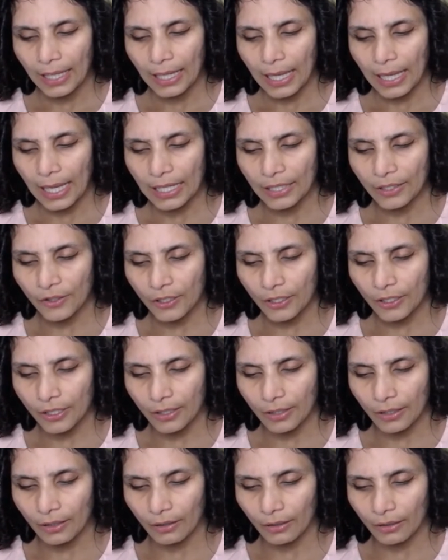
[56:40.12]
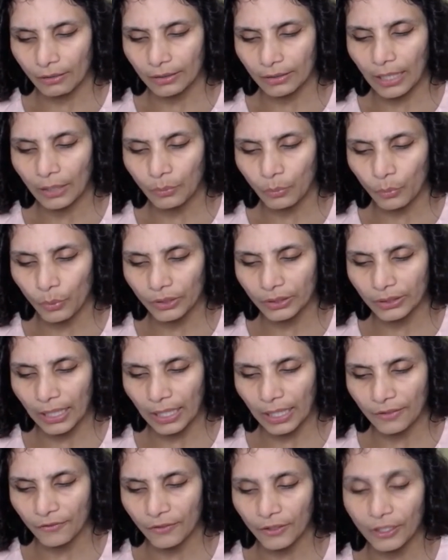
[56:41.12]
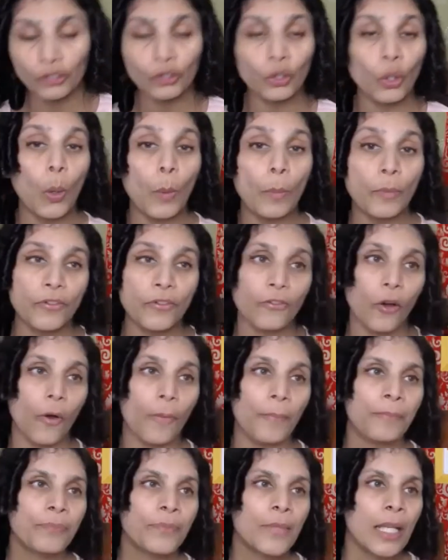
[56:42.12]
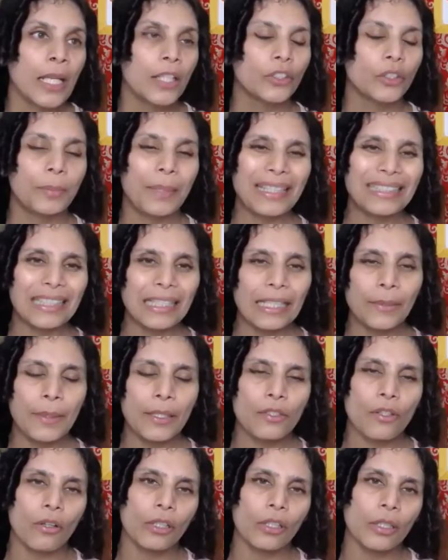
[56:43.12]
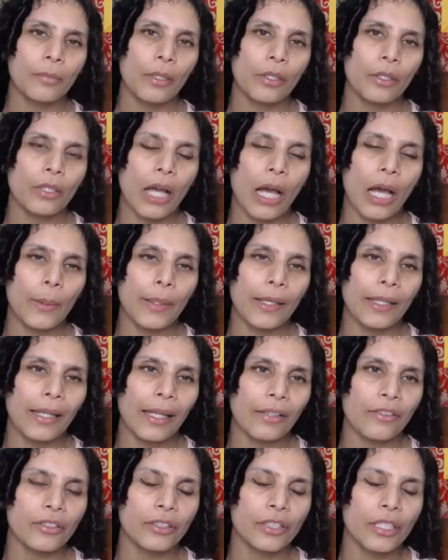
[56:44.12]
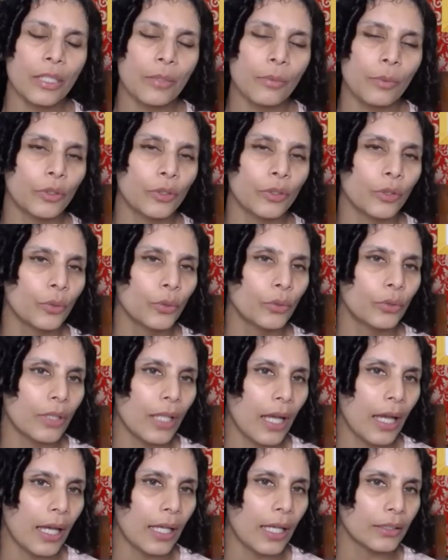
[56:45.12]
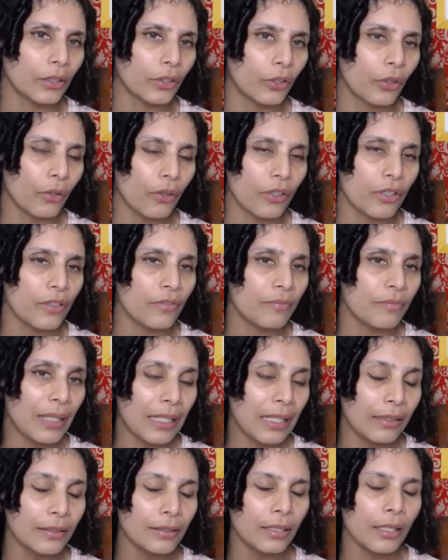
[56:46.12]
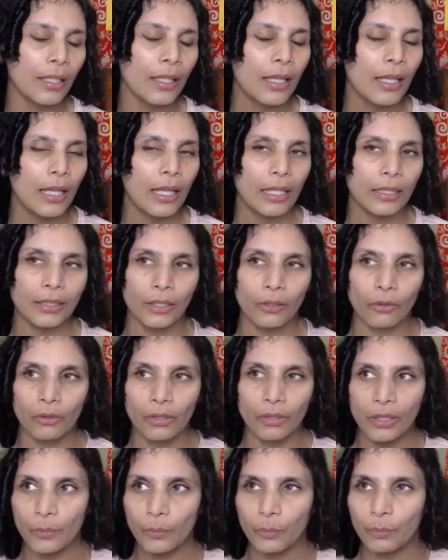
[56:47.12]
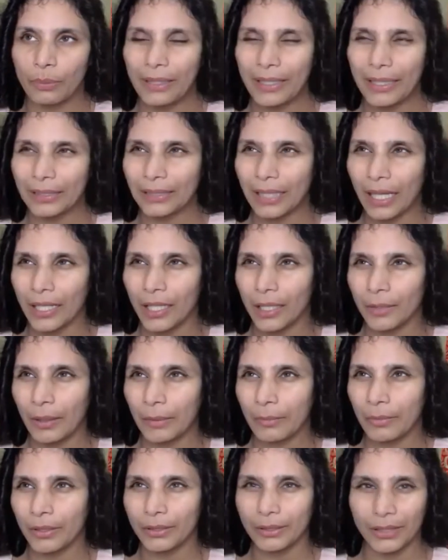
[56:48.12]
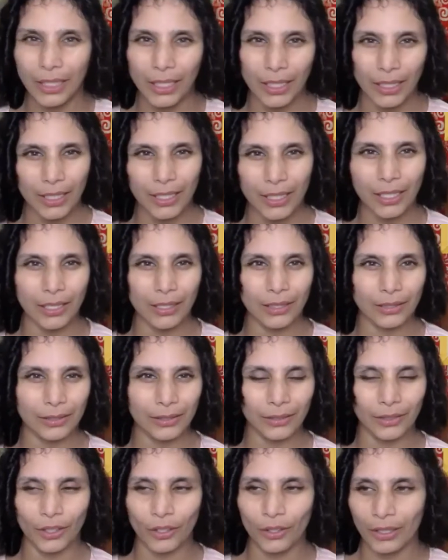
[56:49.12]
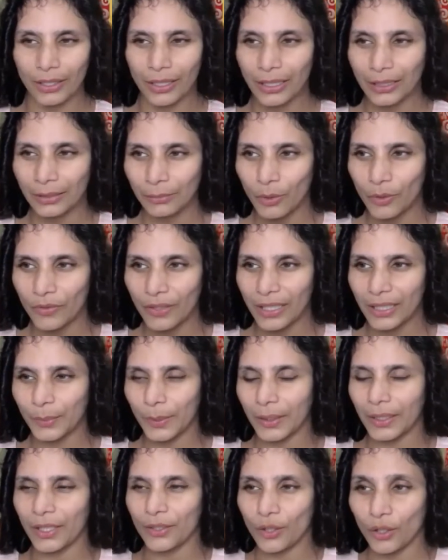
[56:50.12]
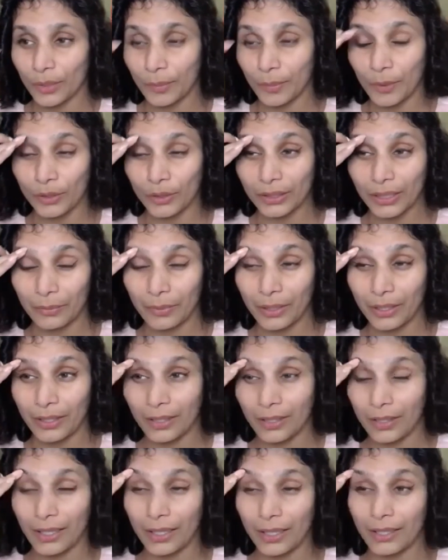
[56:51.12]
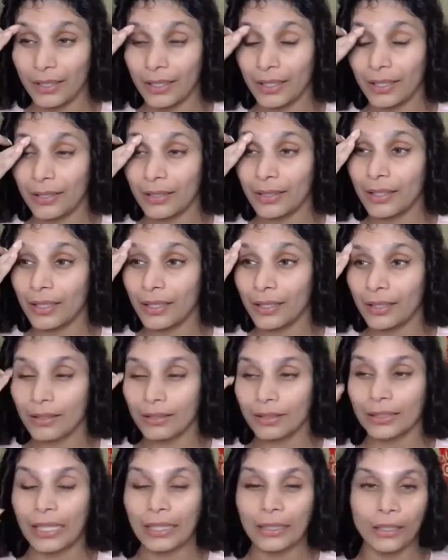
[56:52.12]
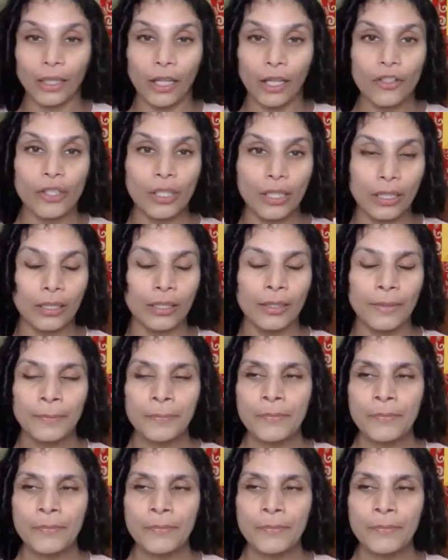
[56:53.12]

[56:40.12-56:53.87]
that was at first hoped for. So basically, we're talking about how electricity was used as a curative means. The only place I remember seeing it is, you know, in these movies when they talk about someone in a psychological